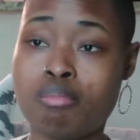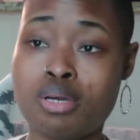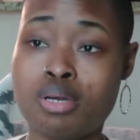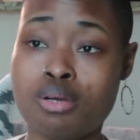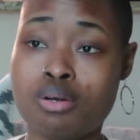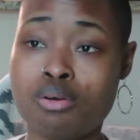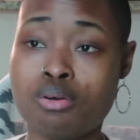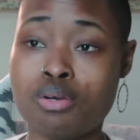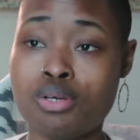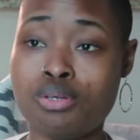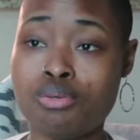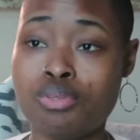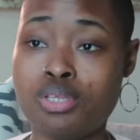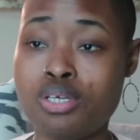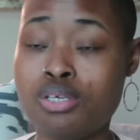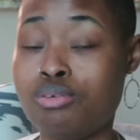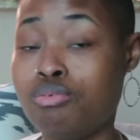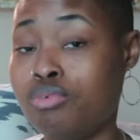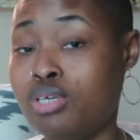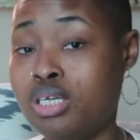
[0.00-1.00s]
better, or you
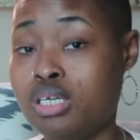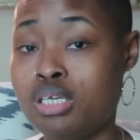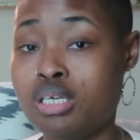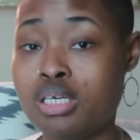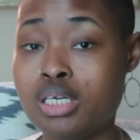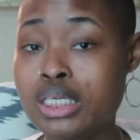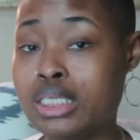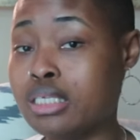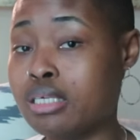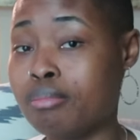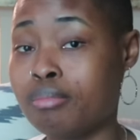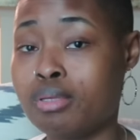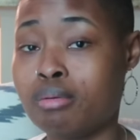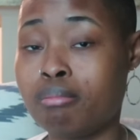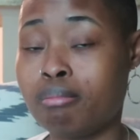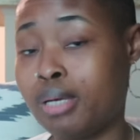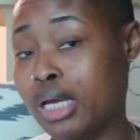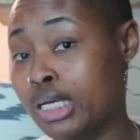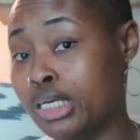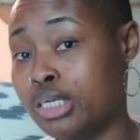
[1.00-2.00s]
think you need to get
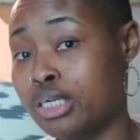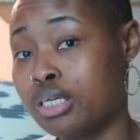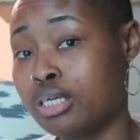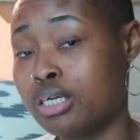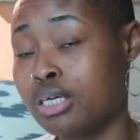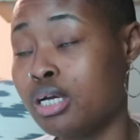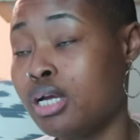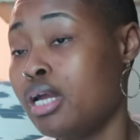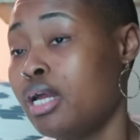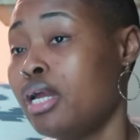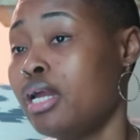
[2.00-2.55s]
something better,